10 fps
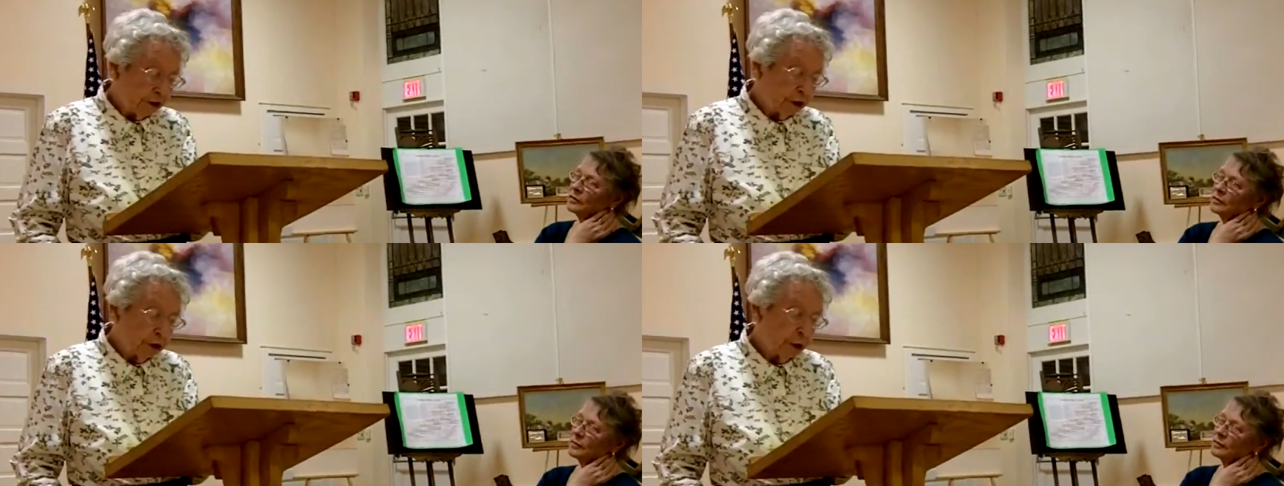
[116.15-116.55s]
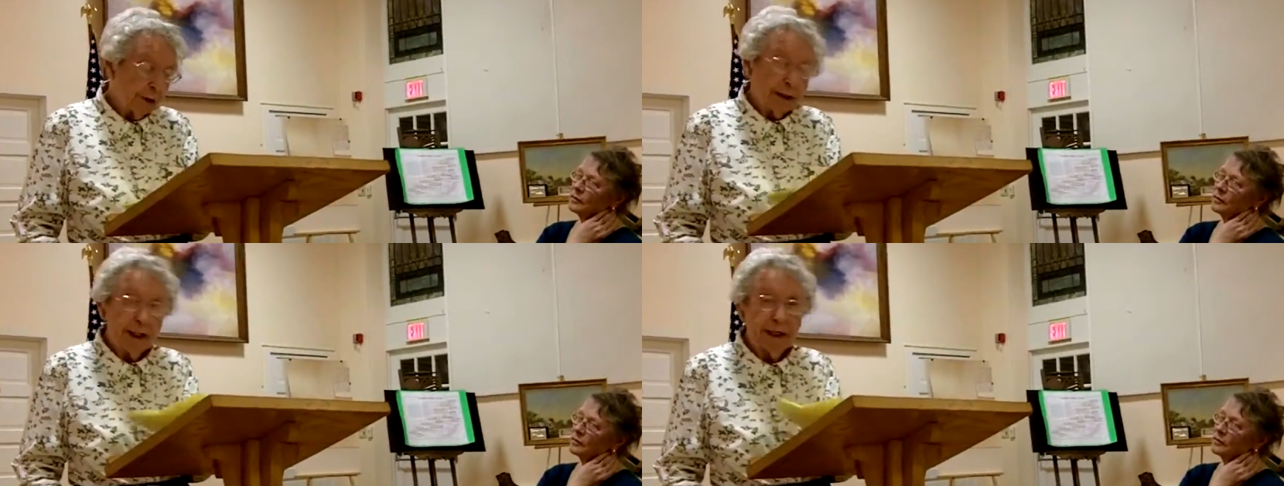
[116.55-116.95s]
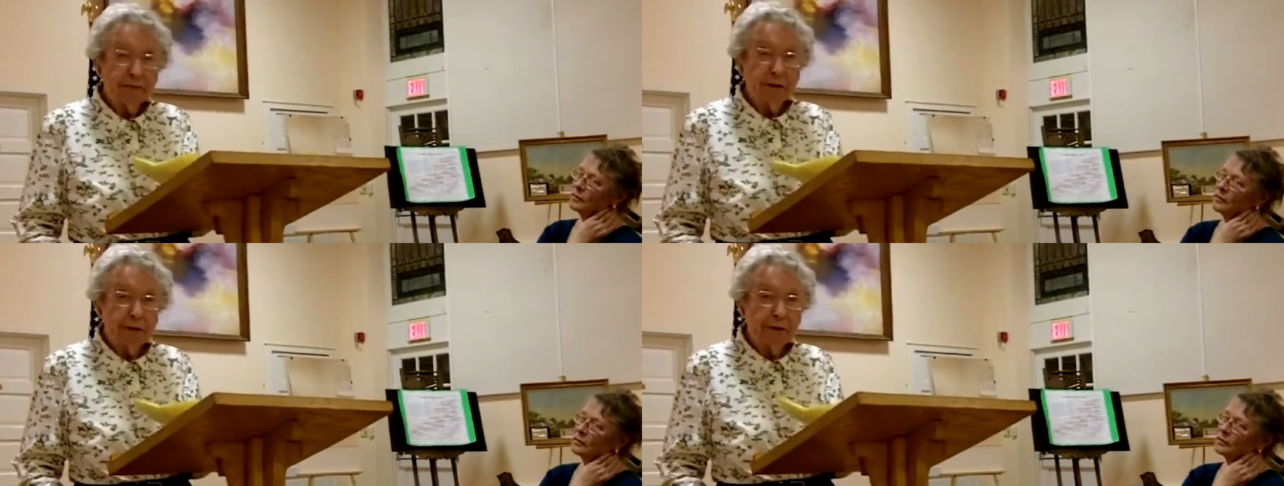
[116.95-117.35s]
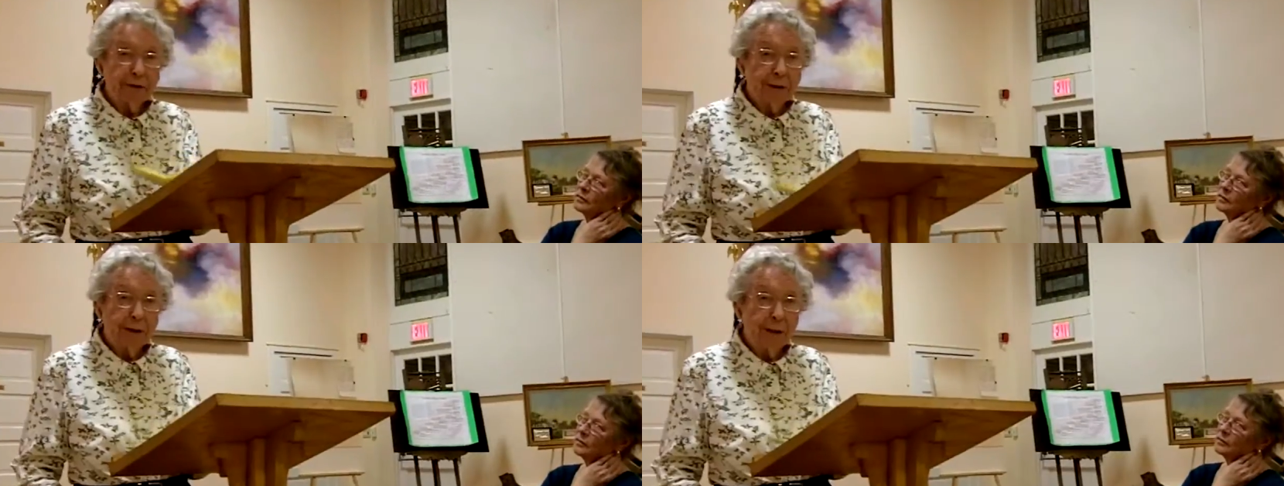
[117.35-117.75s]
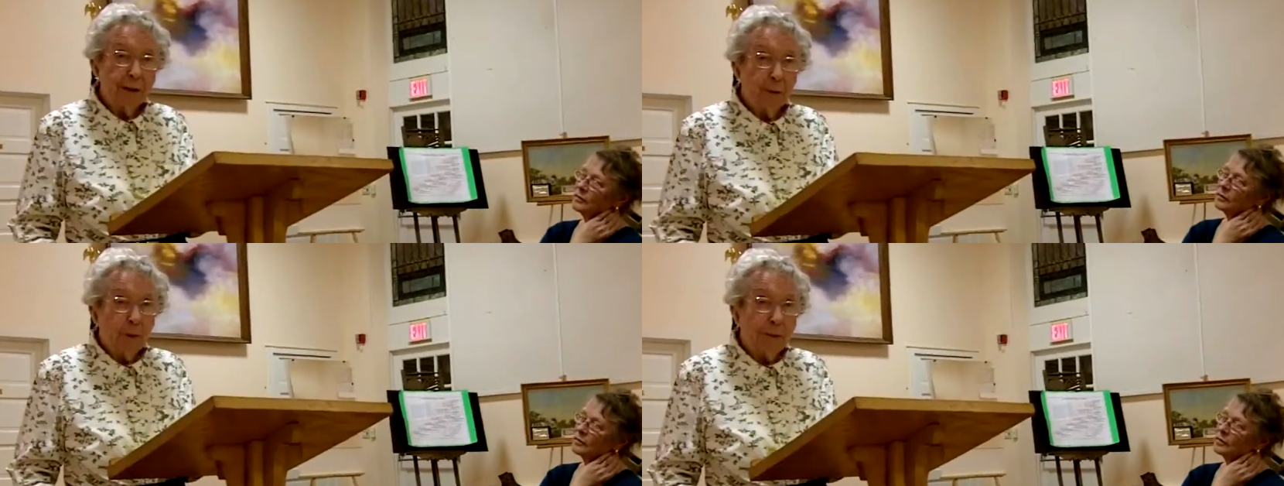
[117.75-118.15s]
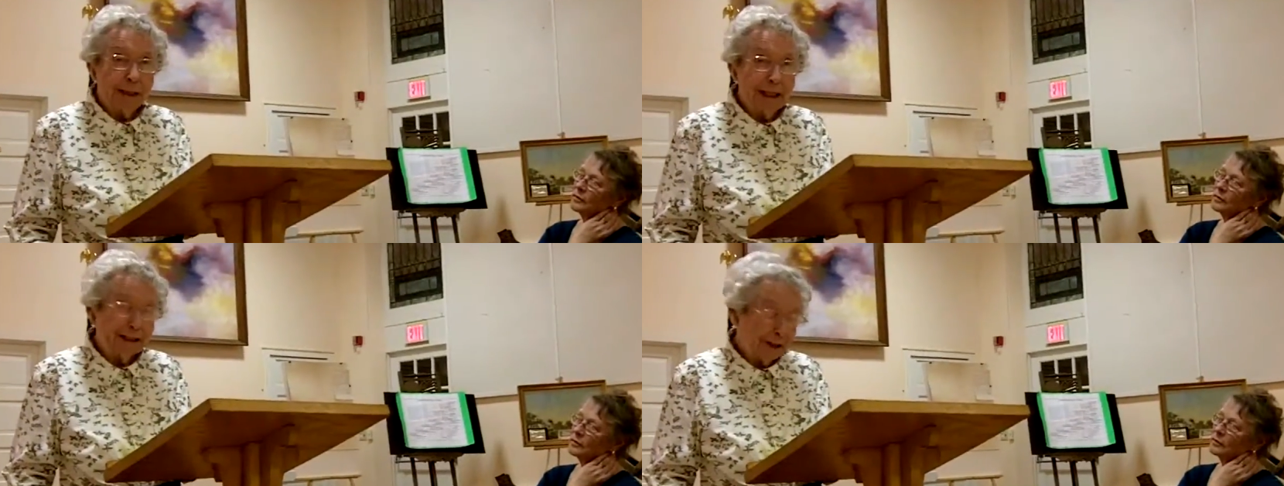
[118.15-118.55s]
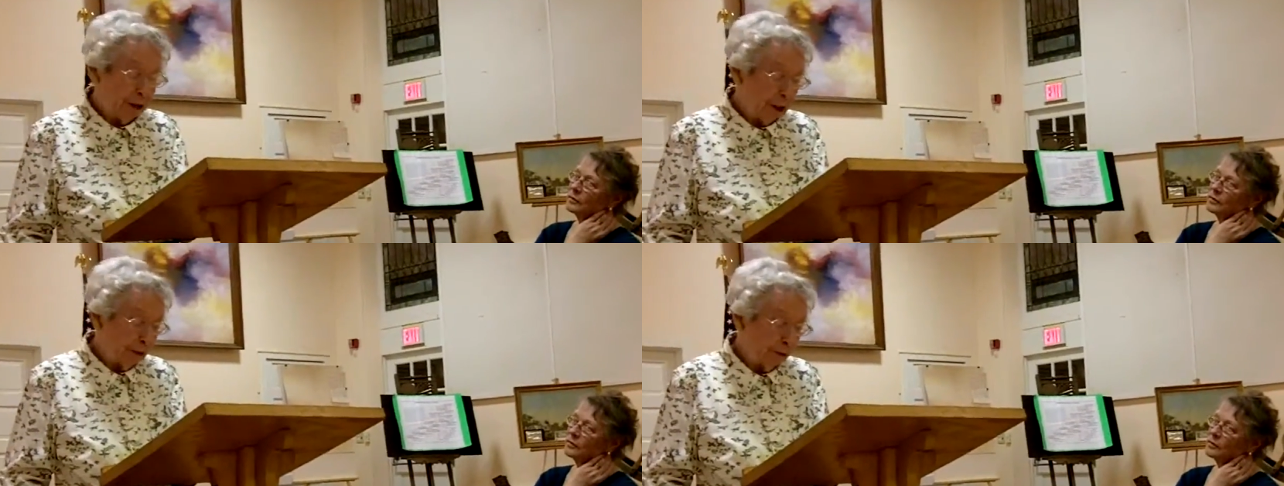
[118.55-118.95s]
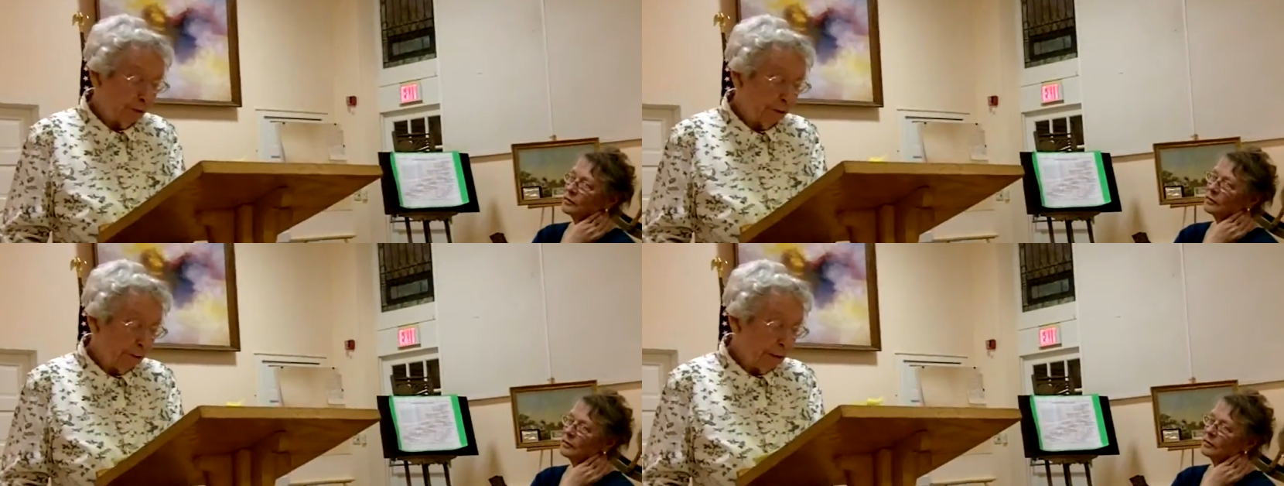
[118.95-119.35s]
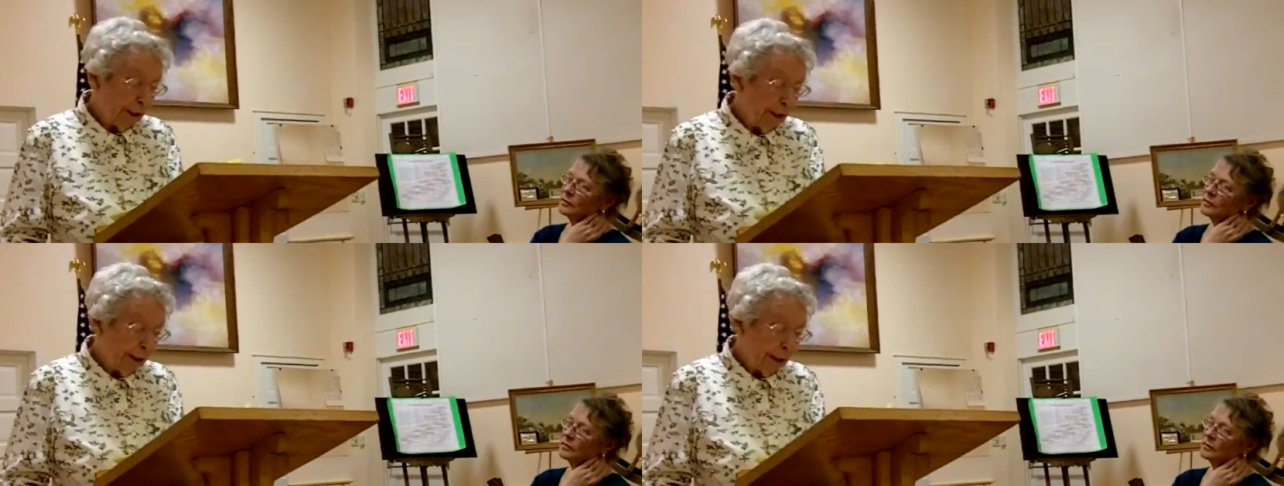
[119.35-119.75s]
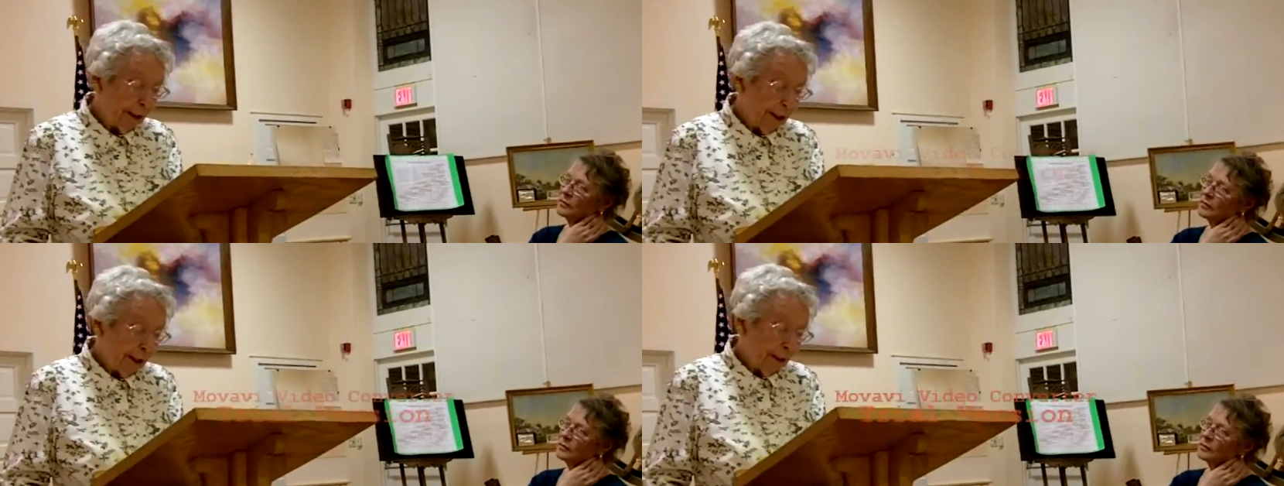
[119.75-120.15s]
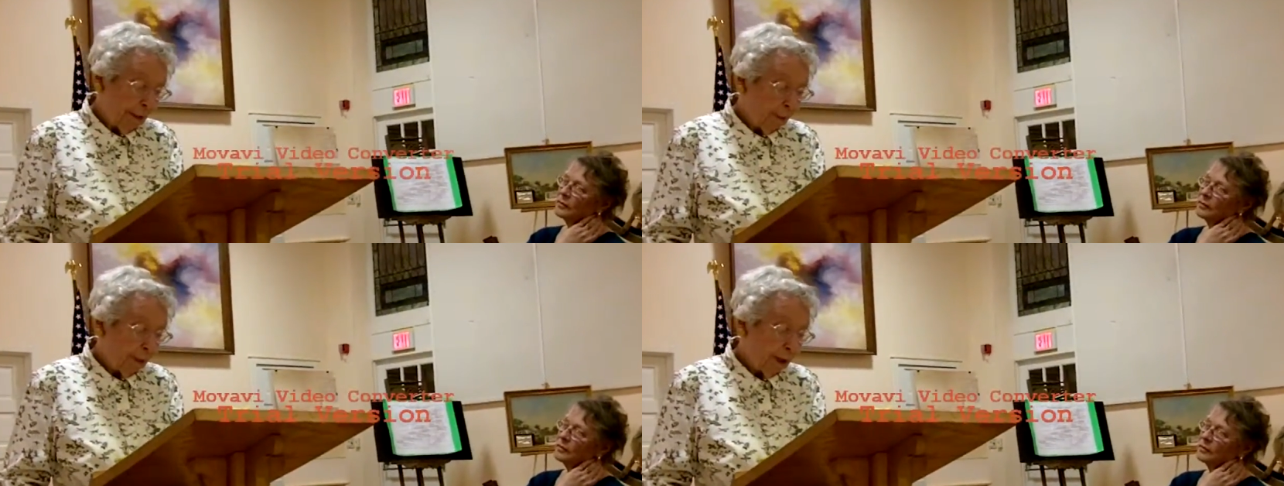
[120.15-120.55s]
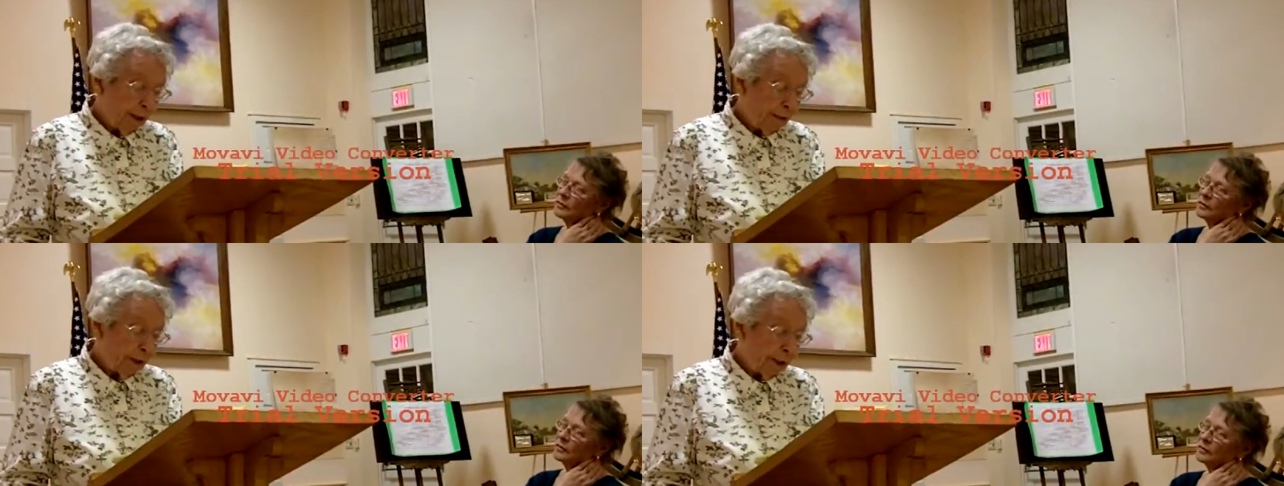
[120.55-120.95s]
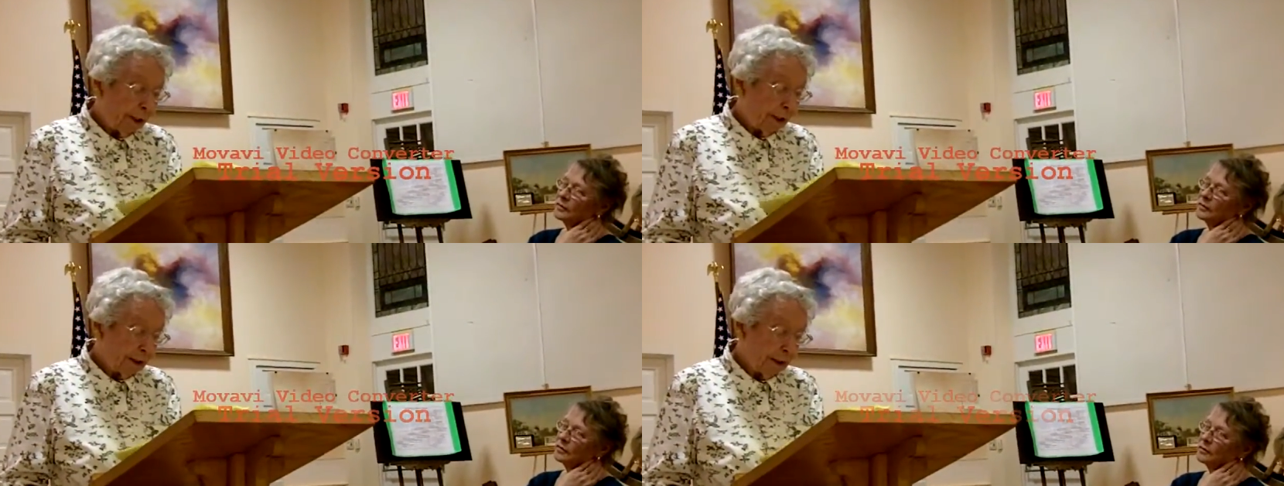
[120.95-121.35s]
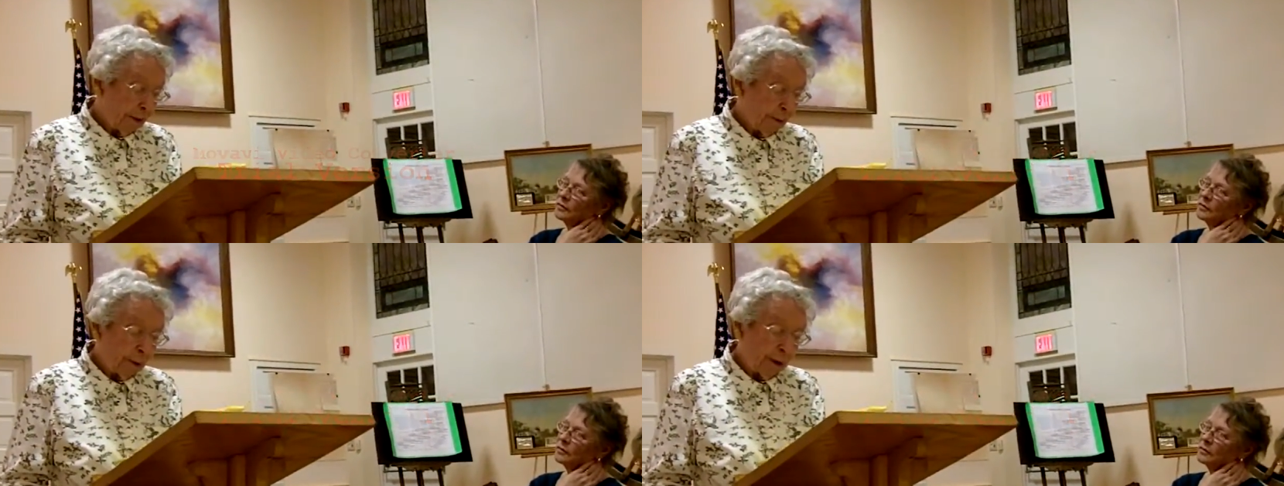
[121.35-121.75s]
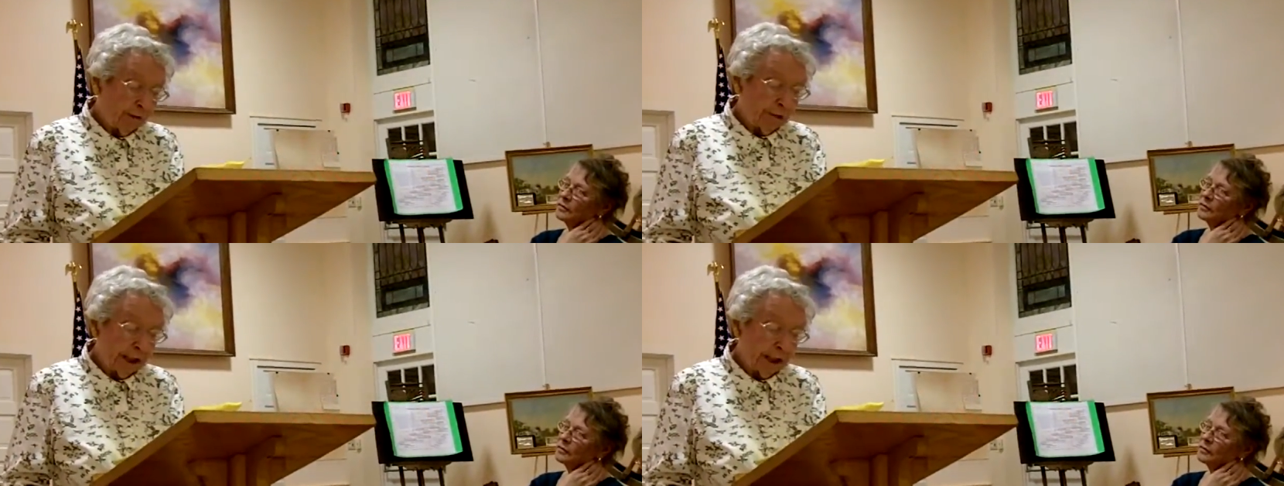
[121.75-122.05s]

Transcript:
Speaker 1: just shortly after the women got the chance to vote, by the uh, Board of